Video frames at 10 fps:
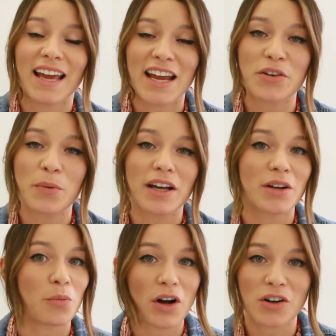Hey
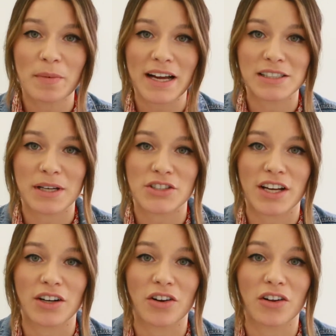everyone, welcome back to my
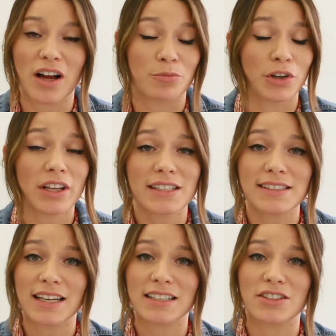channel. I'm really
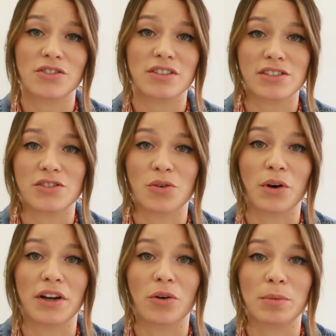excited to do this
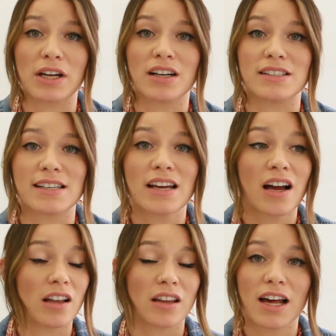tutorial because
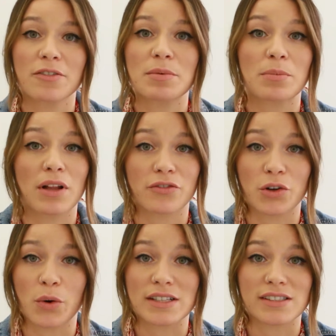a lot of people have
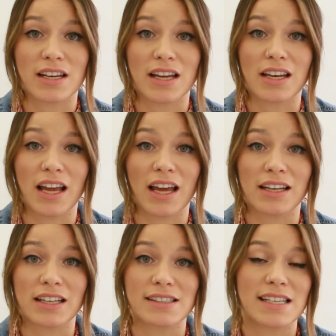requested it
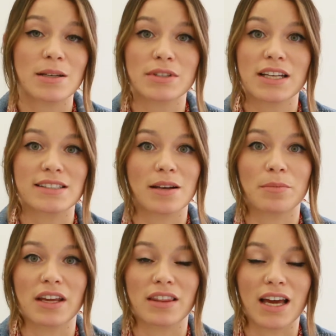and it seems like
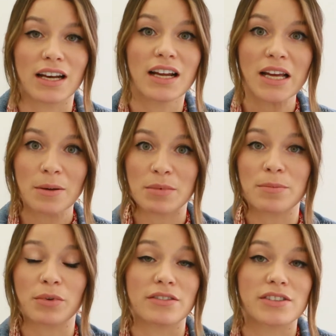something that
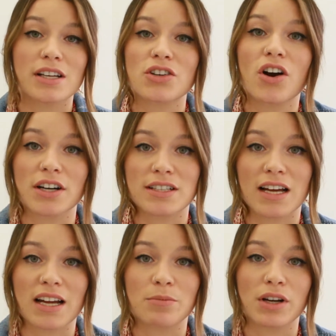people have such a hard
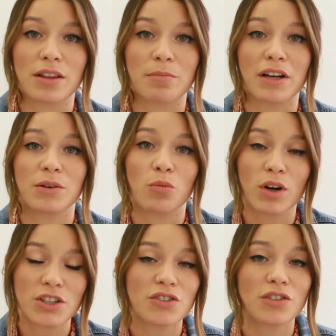time with, but
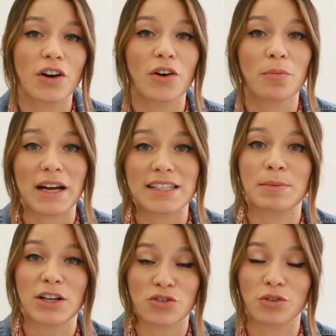once you know my
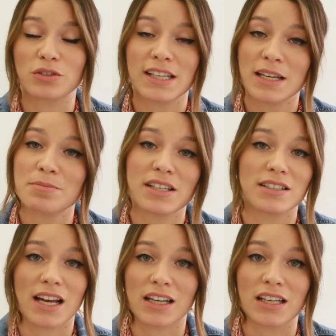special tips and
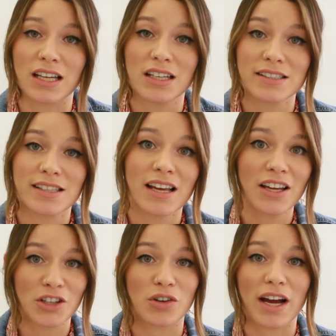techniques,
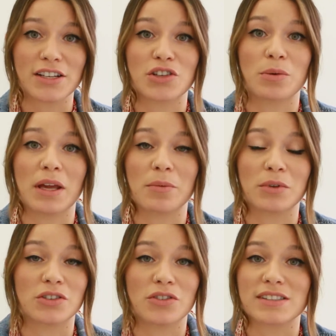you guys are gonna be able
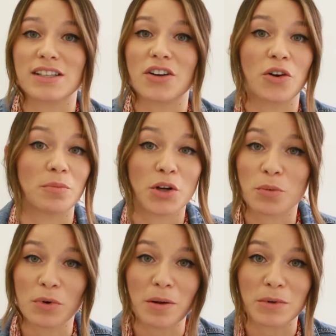to do this at home, no
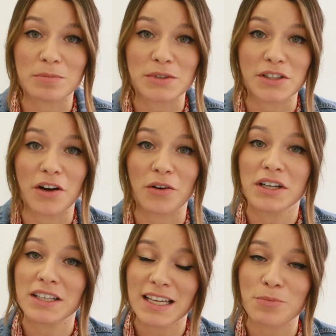problem. So
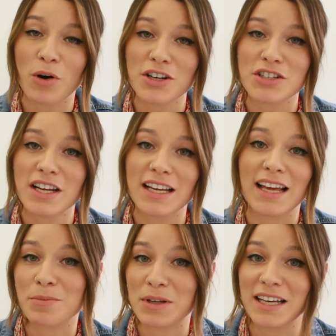keep watching
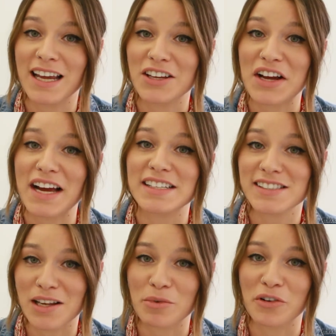and I'm gonna get you guys
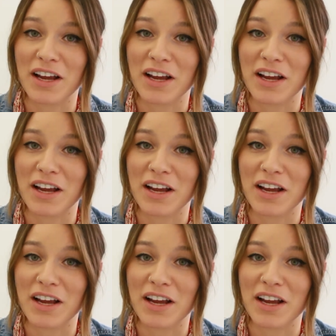summer